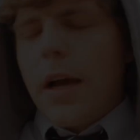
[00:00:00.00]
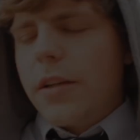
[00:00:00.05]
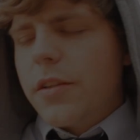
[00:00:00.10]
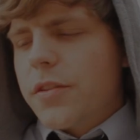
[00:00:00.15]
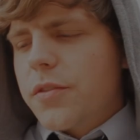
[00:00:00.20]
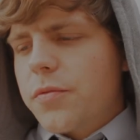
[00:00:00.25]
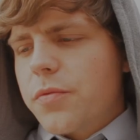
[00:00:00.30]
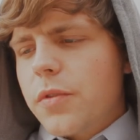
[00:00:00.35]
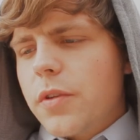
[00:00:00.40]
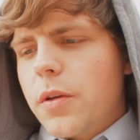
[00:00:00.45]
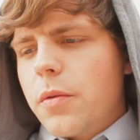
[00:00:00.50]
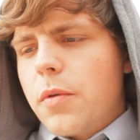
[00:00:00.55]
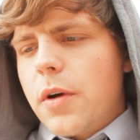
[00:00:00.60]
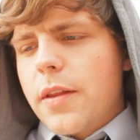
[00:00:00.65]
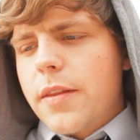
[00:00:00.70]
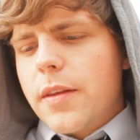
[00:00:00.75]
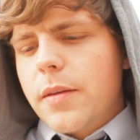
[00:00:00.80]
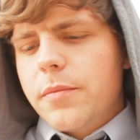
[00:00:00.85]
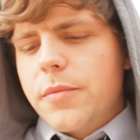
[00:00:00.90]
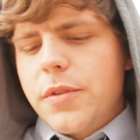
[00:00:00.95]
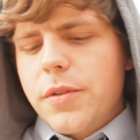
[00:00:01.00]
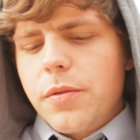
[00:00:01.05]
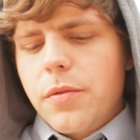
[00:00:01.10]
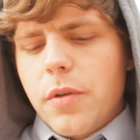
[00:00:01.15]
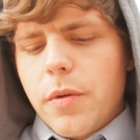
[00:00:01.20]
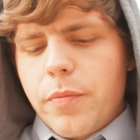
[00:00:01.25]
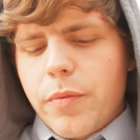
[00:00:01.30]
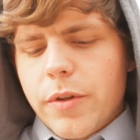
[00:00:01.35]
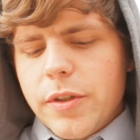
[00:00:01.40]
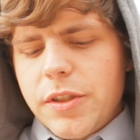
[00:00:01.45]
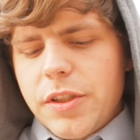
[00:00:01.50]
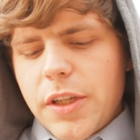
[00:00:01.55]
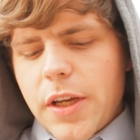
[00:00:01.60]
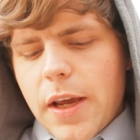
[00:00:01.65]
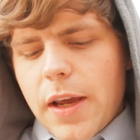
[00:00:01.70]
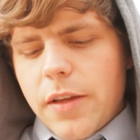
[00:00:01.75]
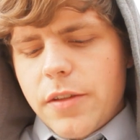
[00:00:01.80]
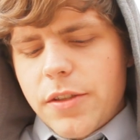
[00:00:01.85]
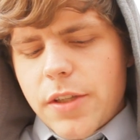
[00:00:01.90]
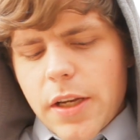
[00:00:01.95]
just really want them to
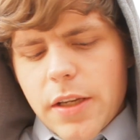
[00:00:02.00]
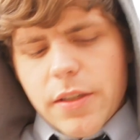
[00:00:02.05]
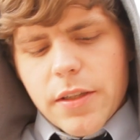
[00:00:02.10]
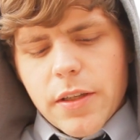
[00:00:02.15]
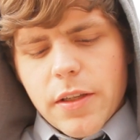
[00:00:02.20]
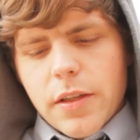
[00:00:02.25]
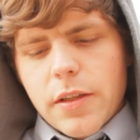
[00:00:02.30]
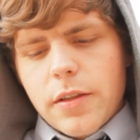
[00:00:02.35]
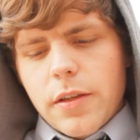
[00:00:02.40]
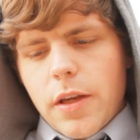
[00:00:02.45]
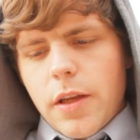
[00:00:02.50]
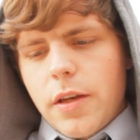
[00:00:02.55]
appreciate J Dilla